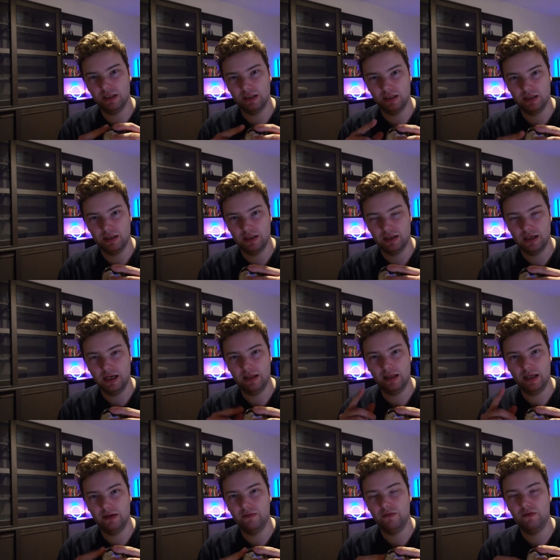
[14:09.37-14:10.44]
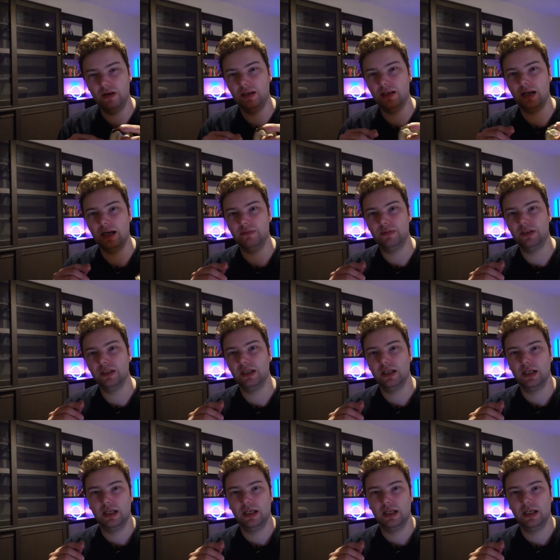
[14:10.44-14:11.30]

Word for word: uh, and then three times,